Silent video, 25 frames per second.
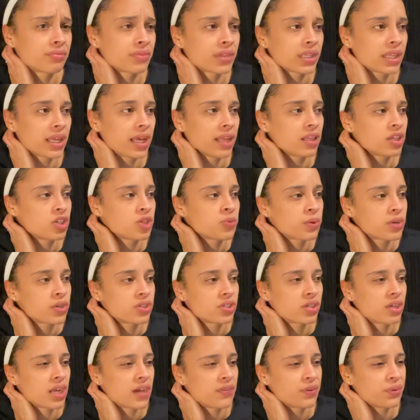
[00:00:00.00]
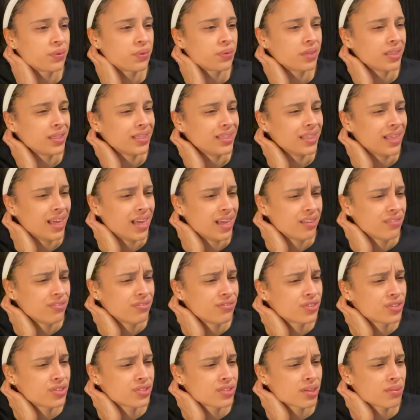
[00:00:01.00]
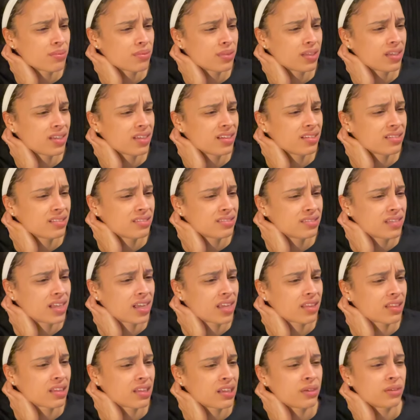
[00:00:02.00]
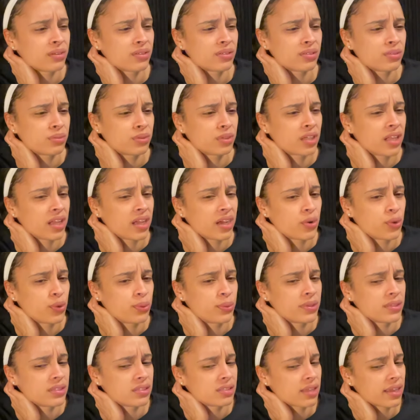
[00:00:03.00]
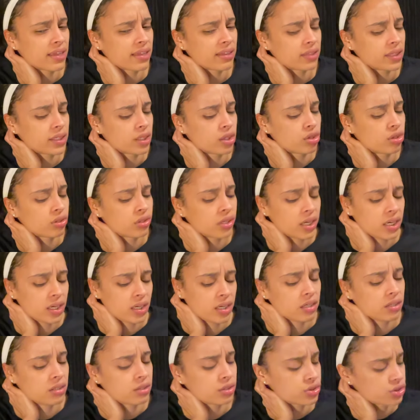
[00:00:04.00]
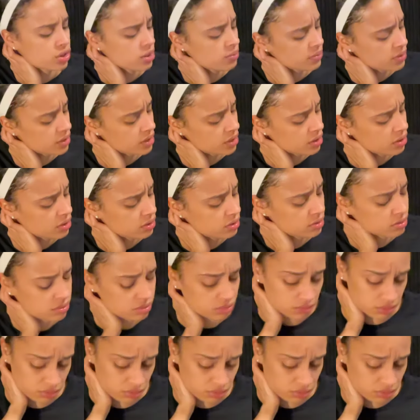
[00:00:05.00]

like this person never really left or something. Like they were like always like lingering or something.